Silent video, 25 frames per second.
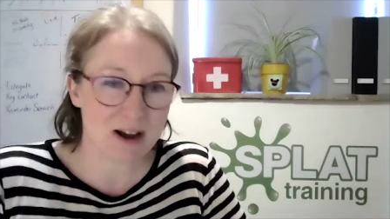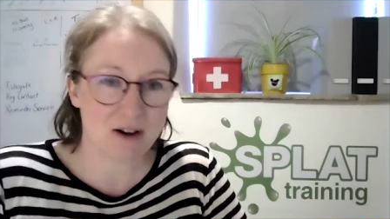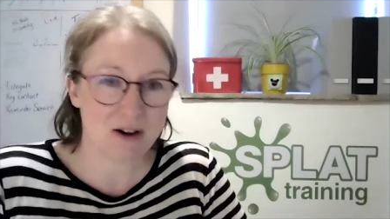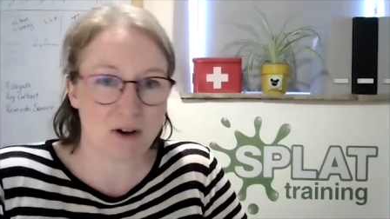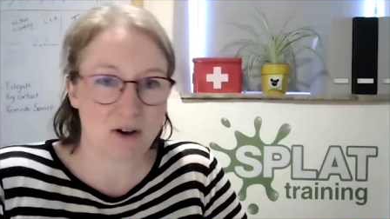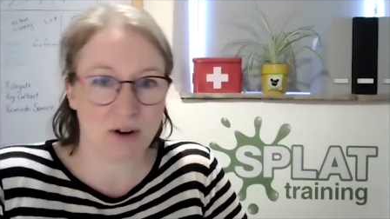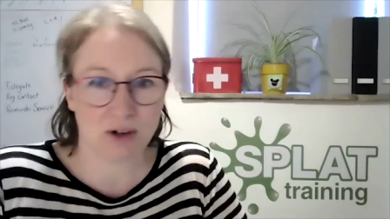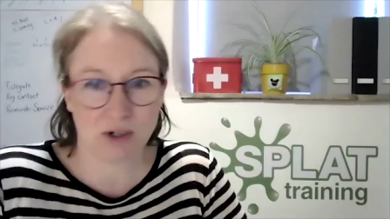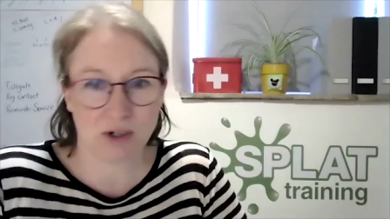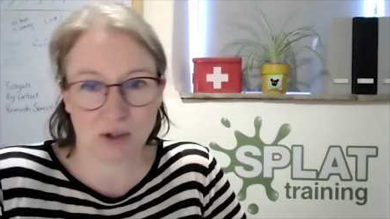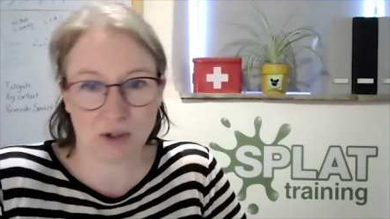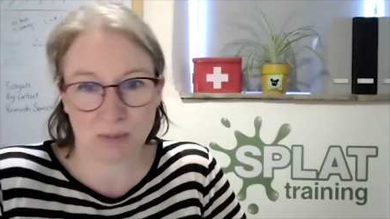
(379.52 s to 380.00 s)

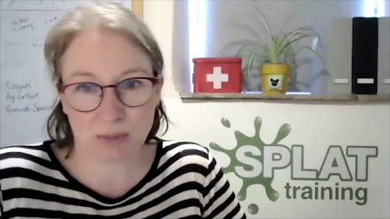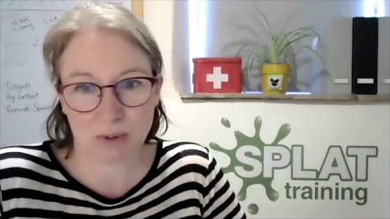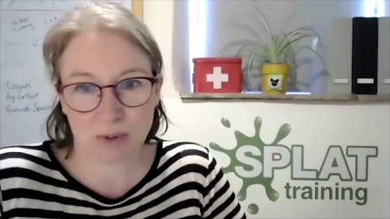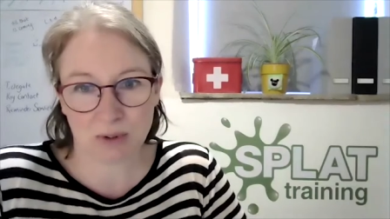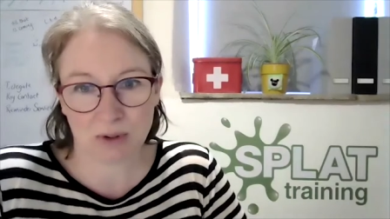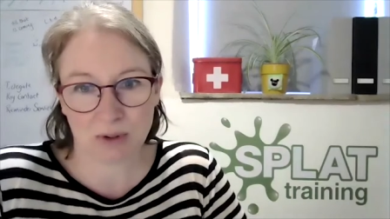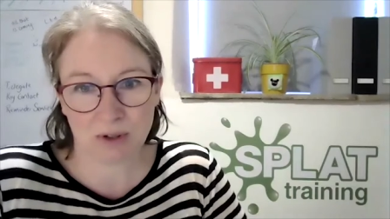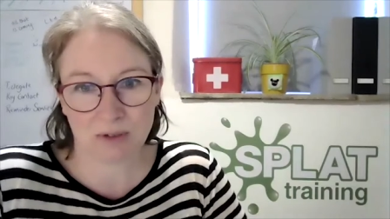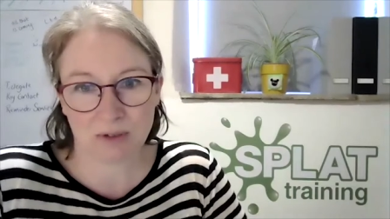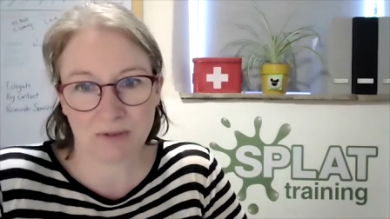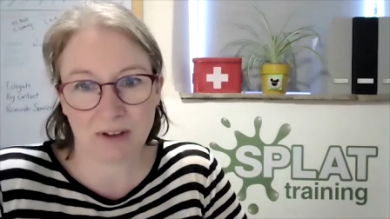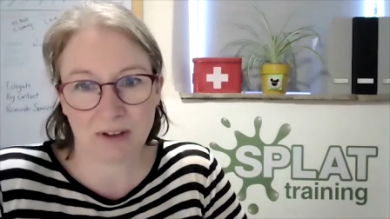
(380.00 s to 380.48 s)

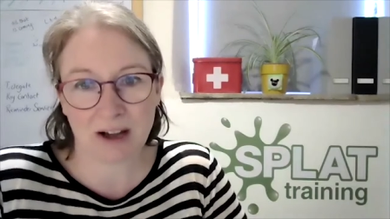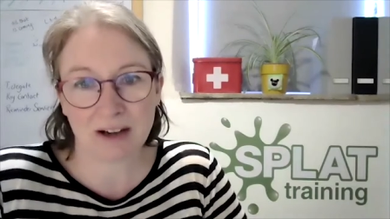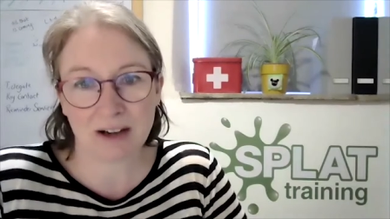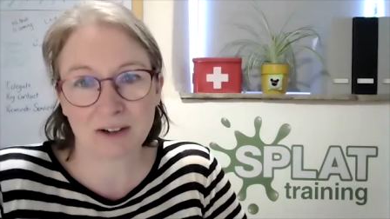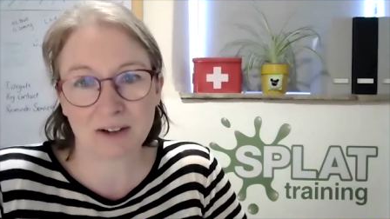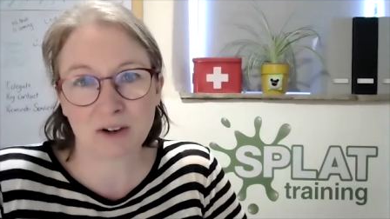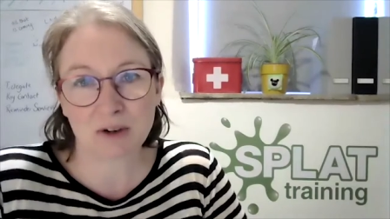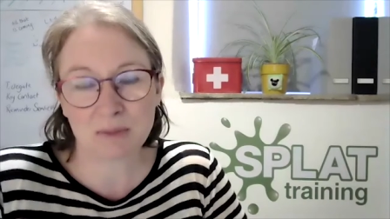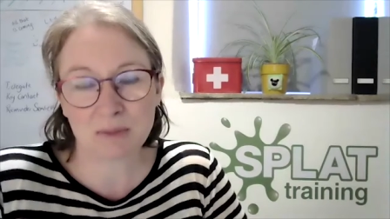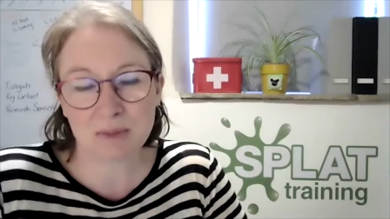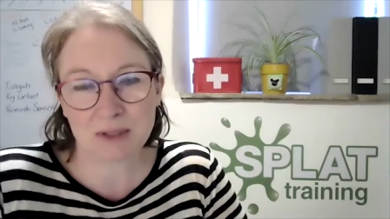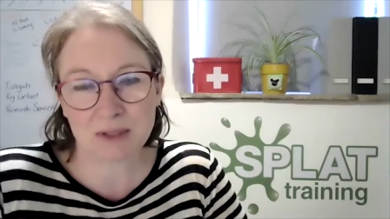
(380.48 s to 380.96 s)
knowledgeable
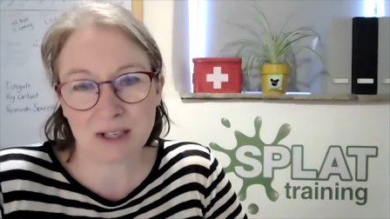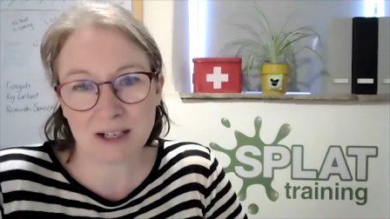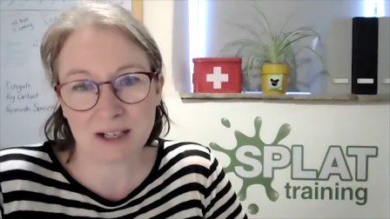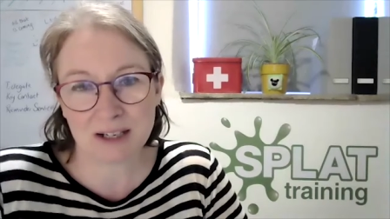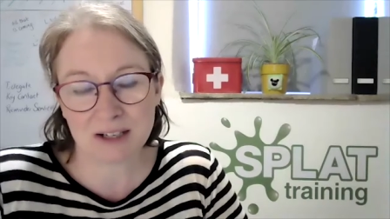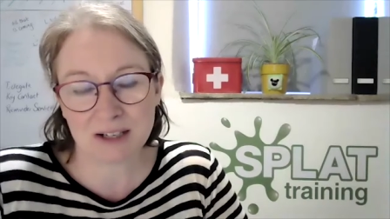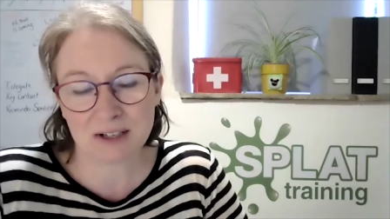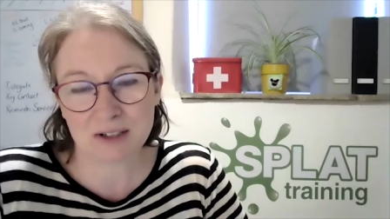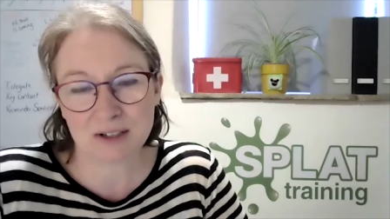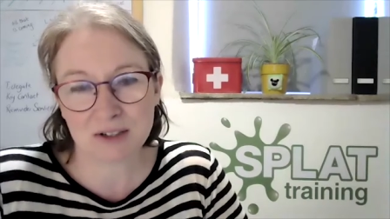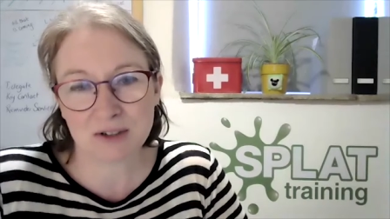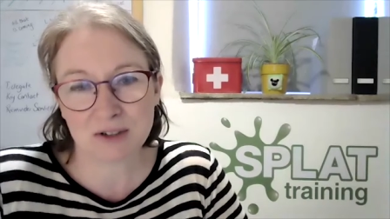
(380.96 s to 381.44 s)
fella comes
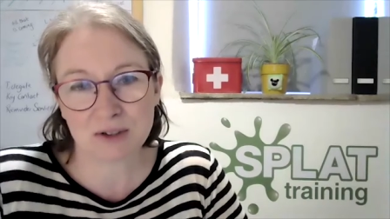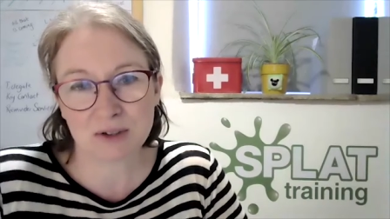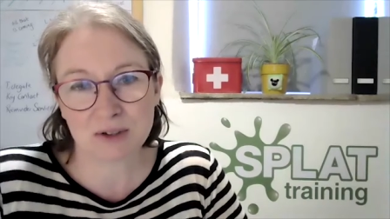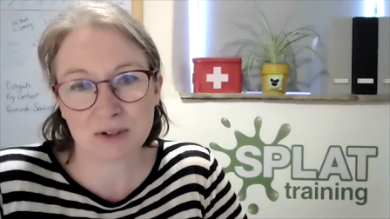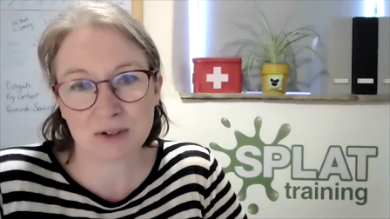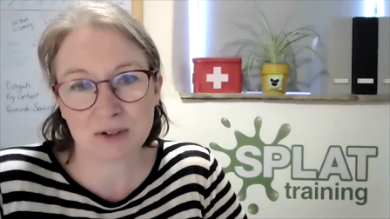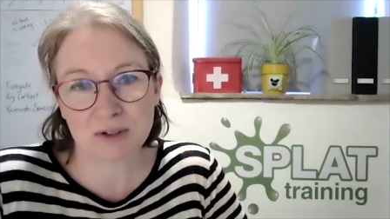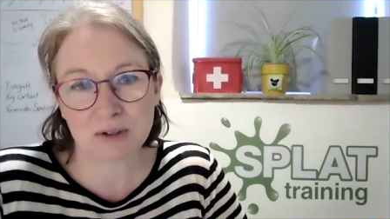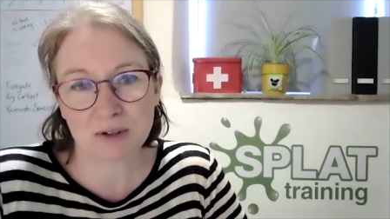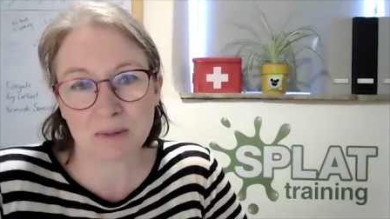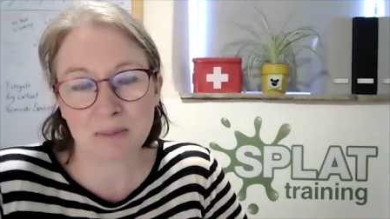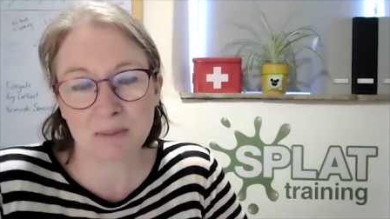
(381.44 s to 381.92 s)
in and
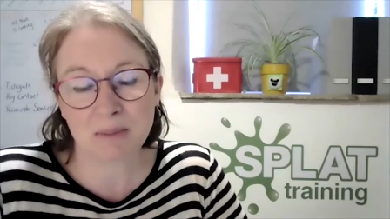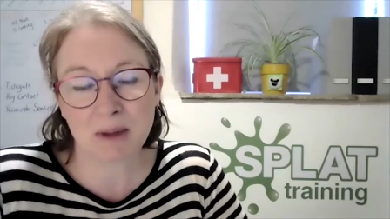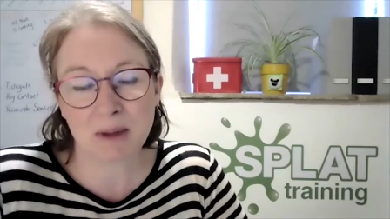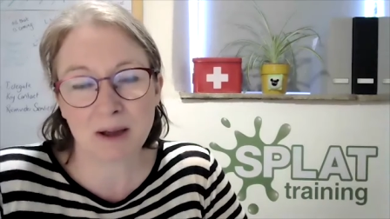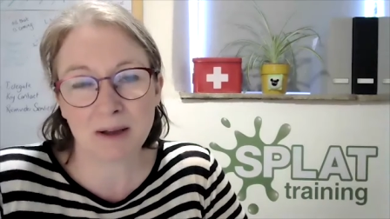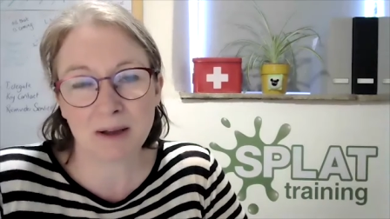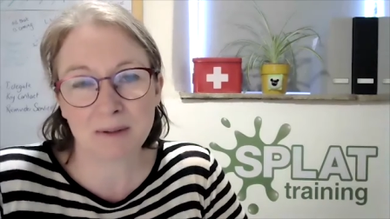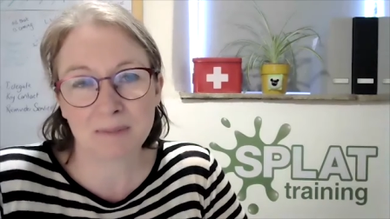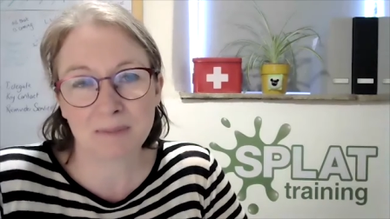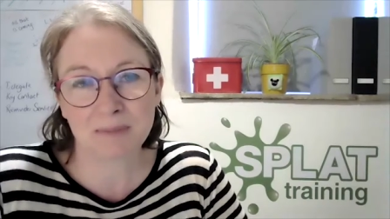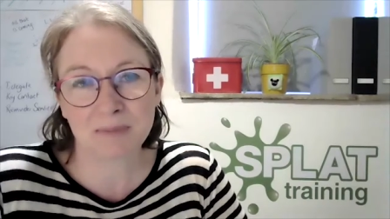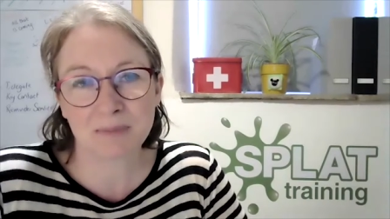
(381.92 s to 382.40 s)
does
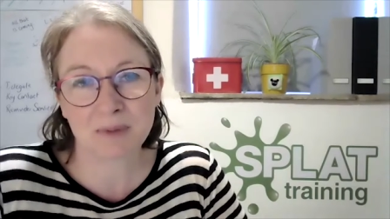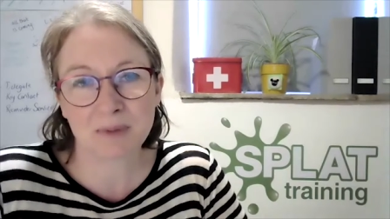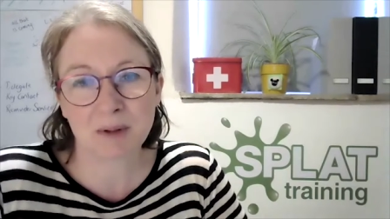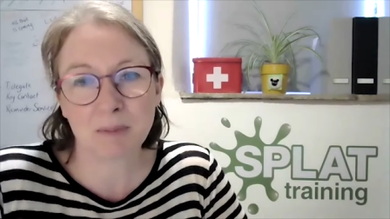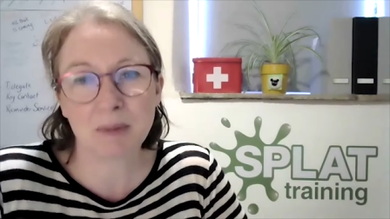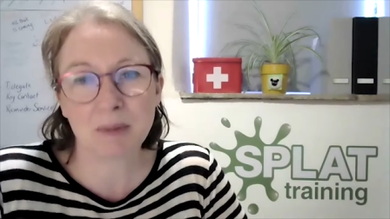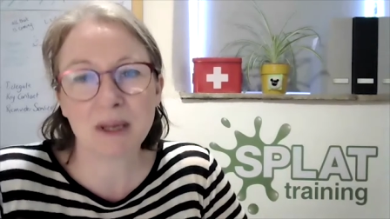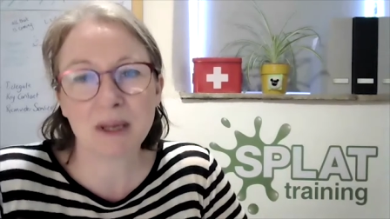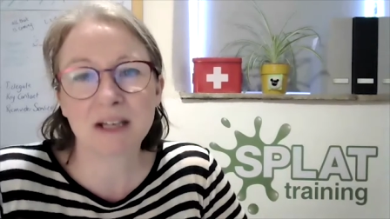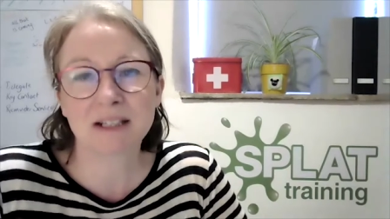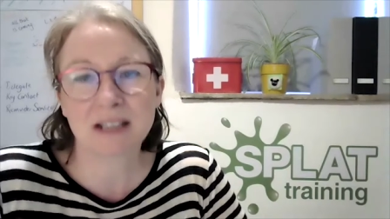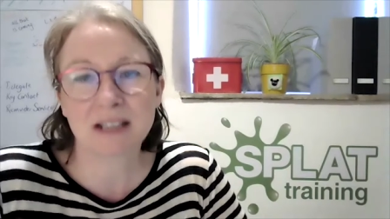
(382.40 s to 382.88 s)
some
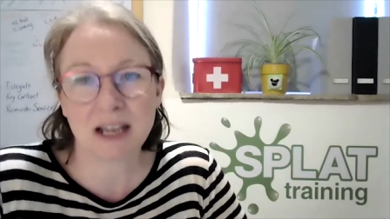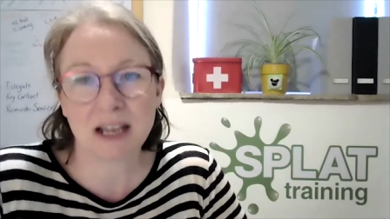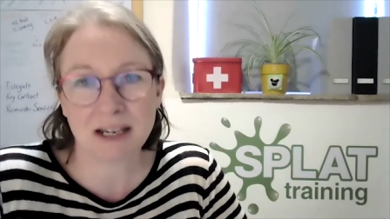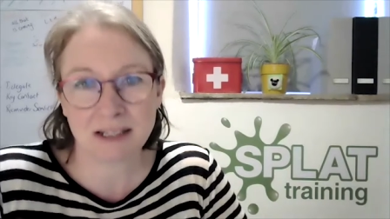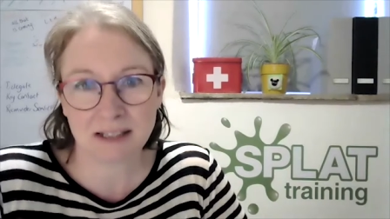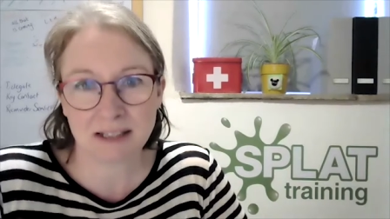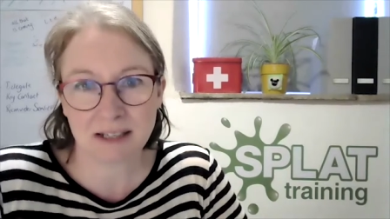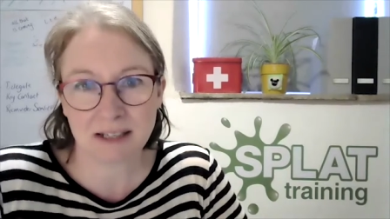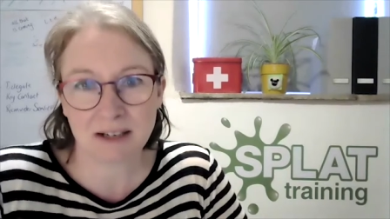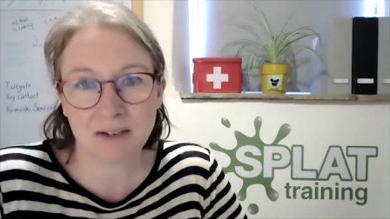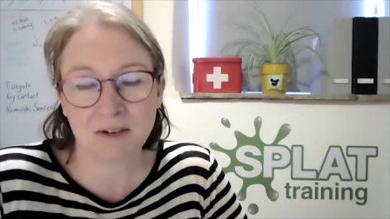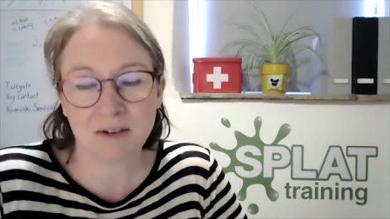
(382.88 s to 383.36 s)
beer
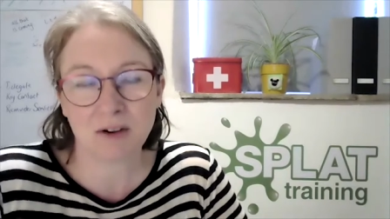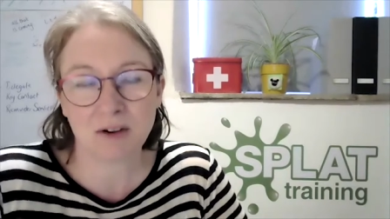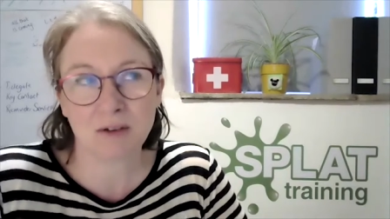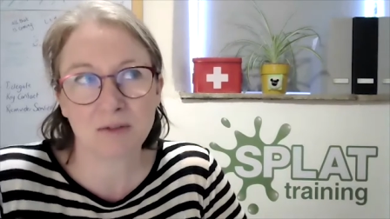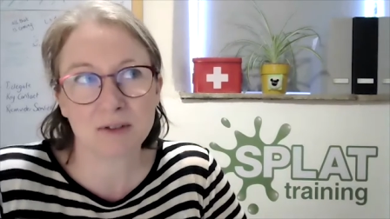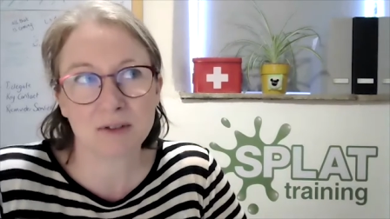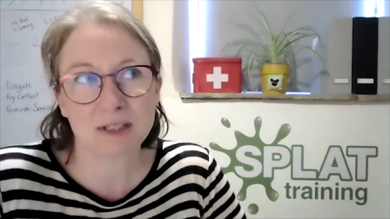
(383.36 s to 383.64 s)
tasting,